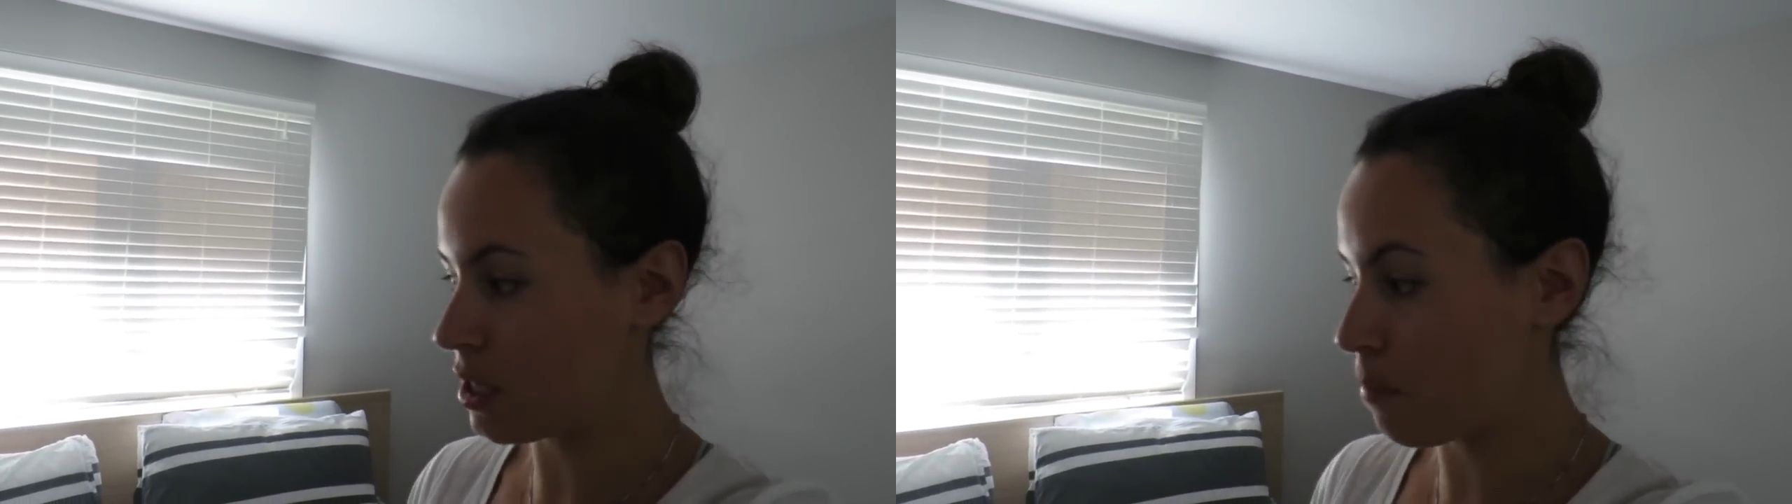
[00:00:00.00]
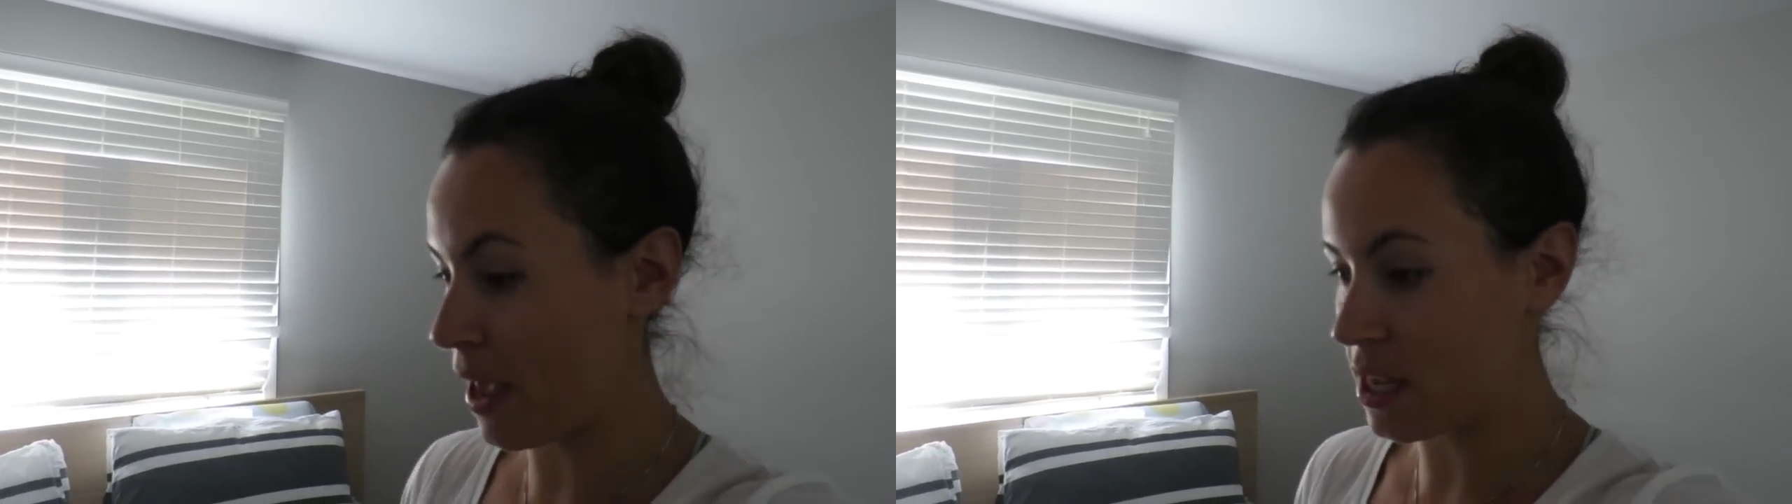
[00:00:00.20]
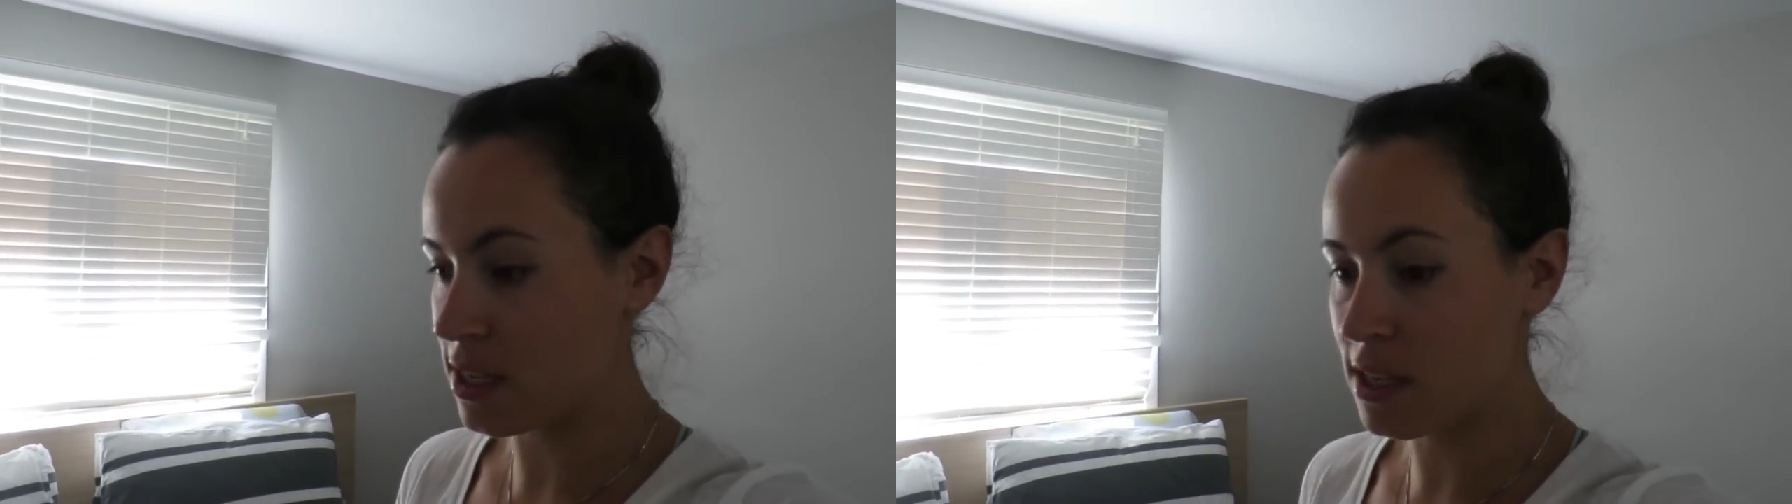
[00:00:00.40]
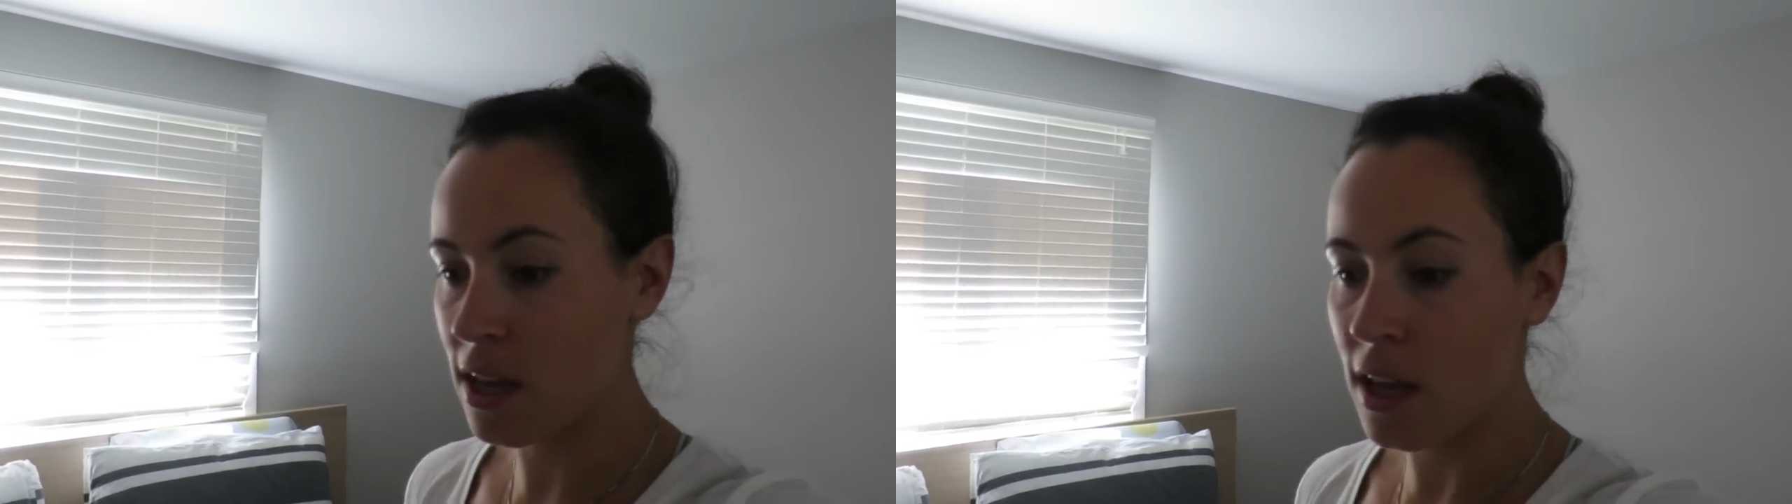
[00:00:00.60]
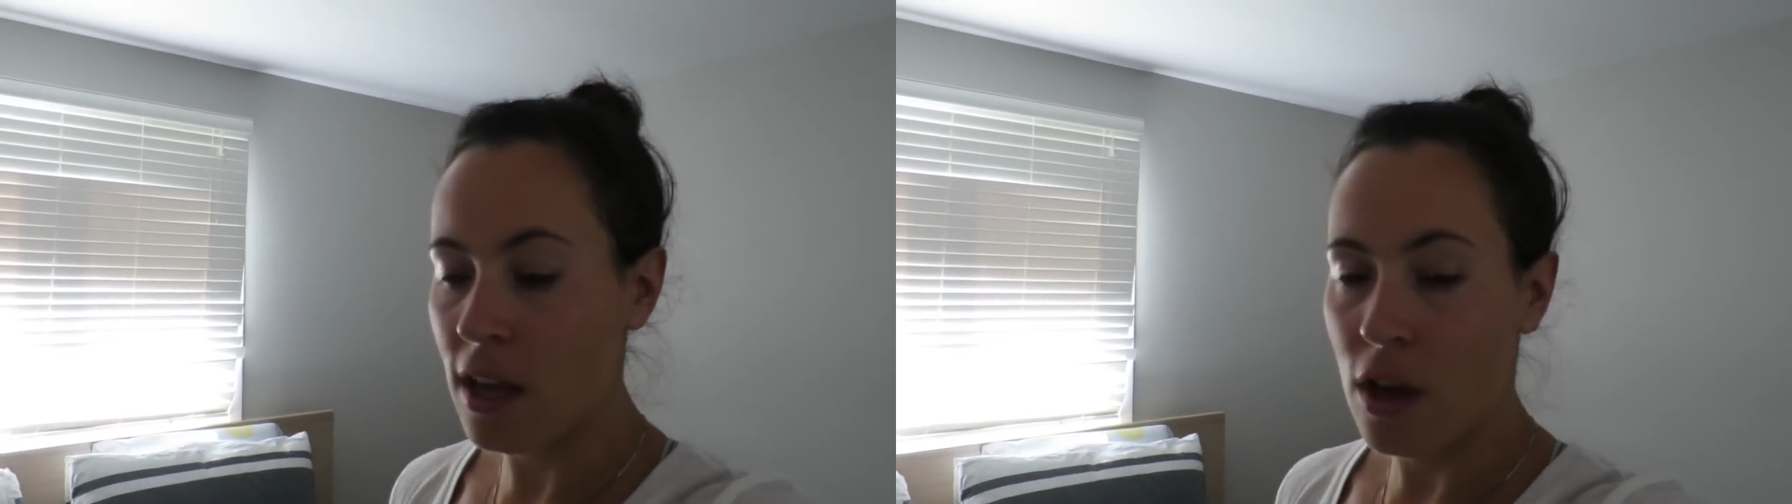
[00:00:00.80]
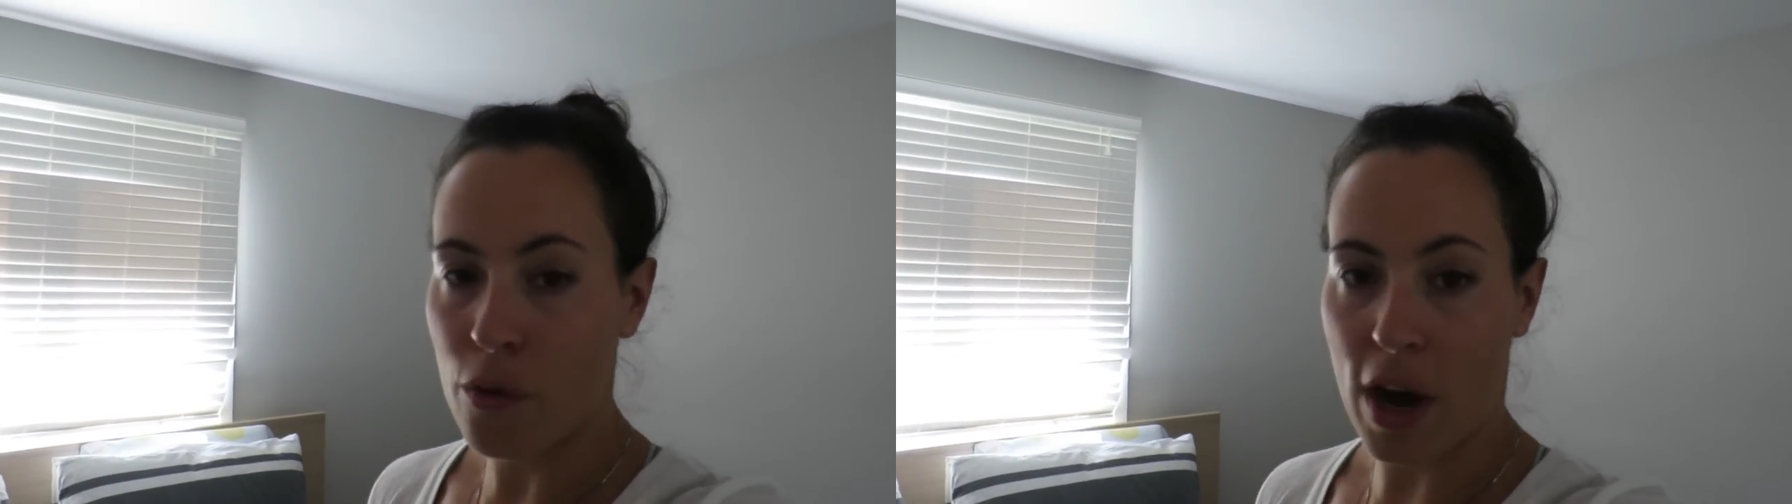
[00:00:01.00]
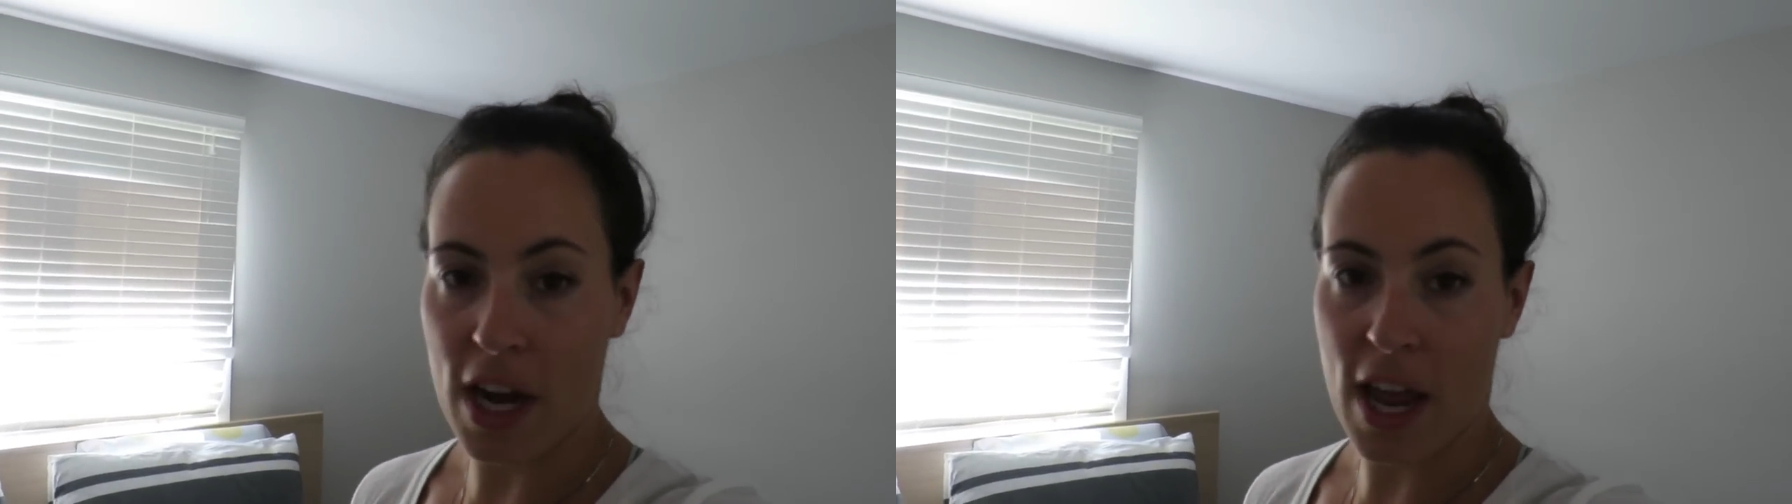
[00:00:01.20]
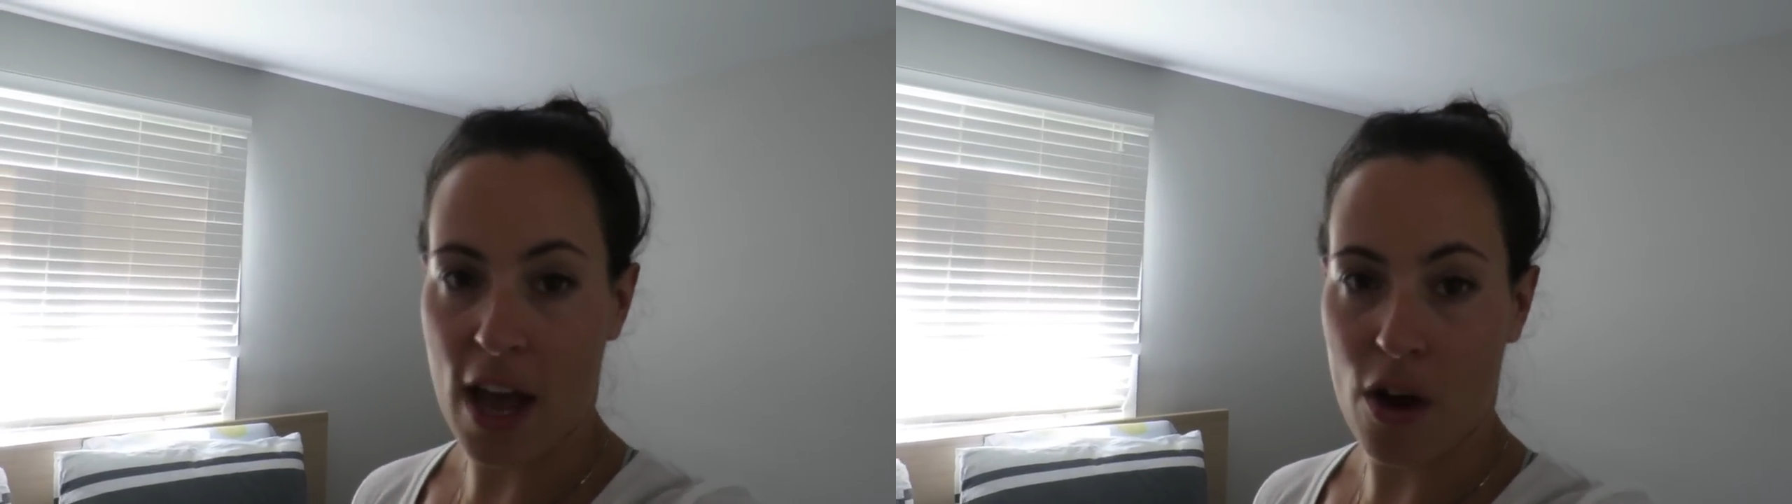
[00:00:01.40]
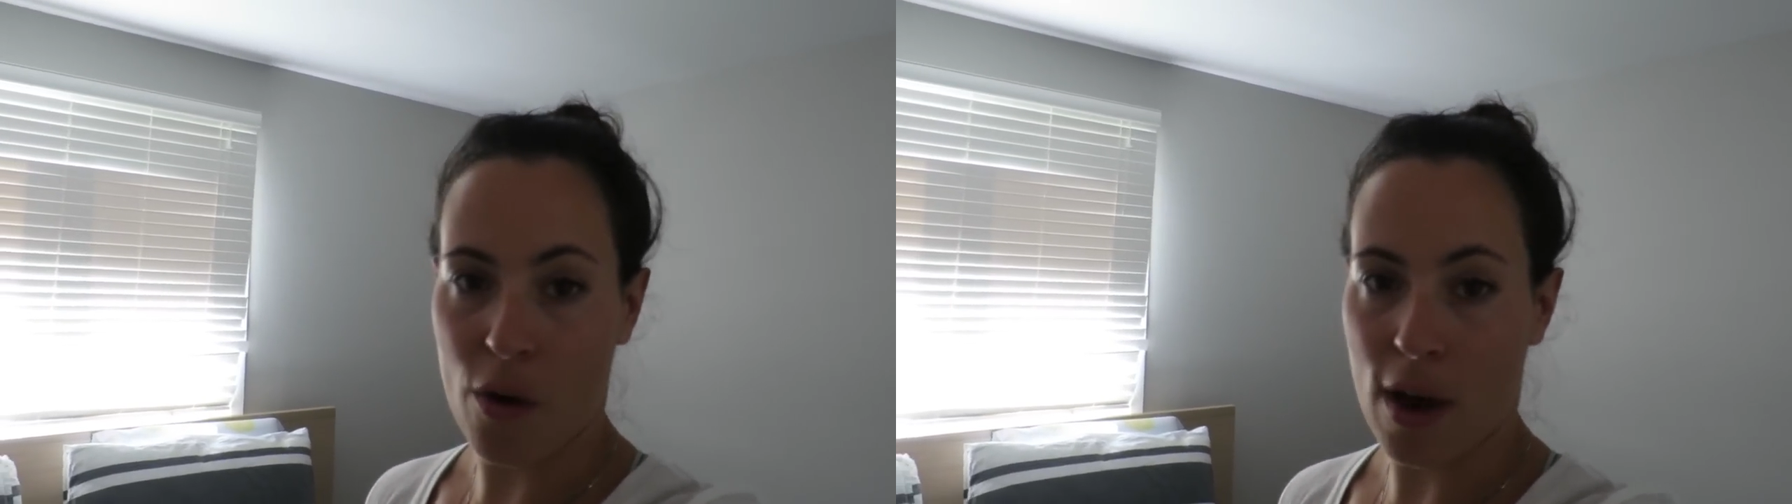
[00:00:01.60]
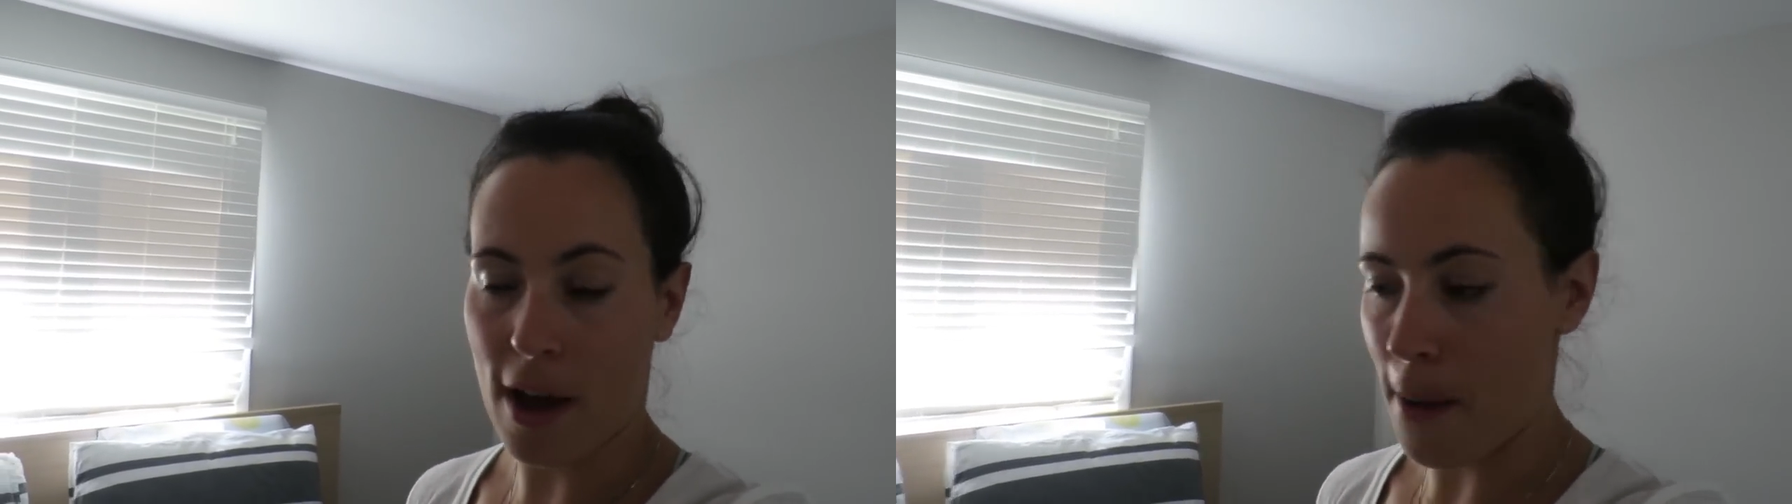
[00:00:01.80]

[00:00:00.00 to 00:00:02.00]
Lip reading: space right now.